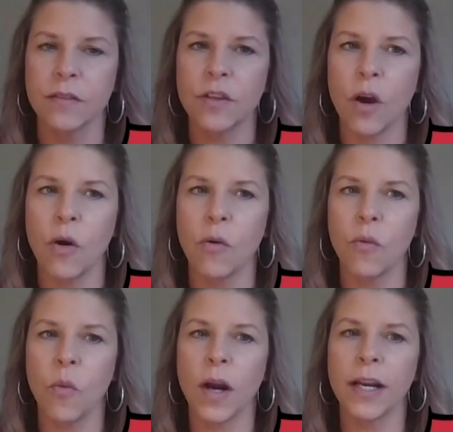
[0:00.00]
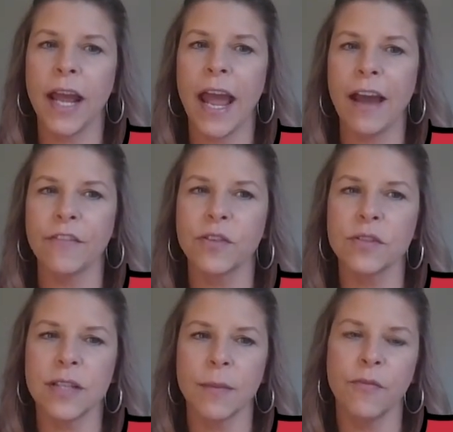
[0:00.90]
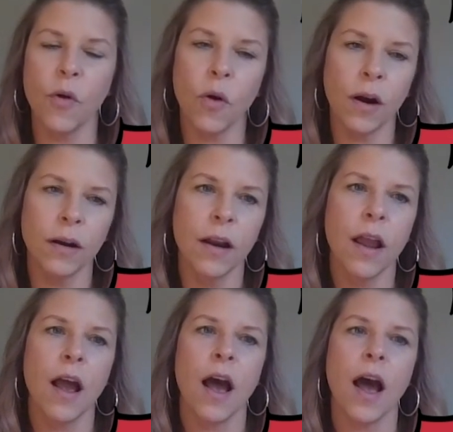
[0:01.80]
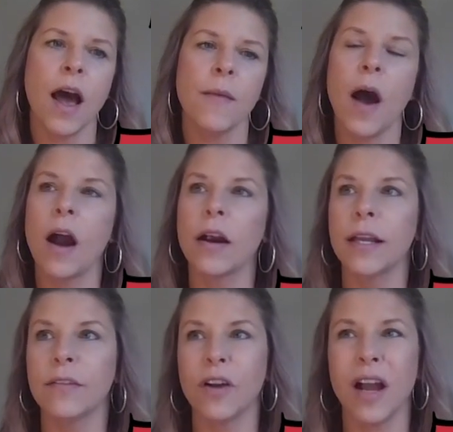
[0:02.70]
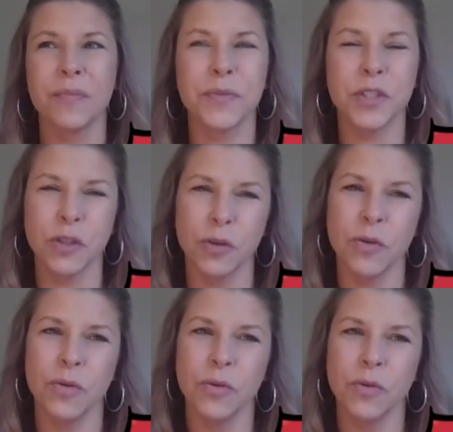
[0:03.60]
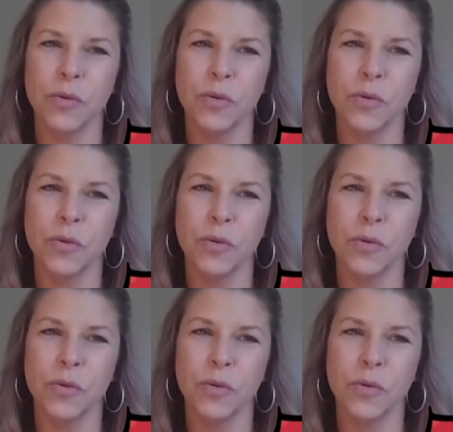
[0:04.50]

So 1.5 through step 4 are either up to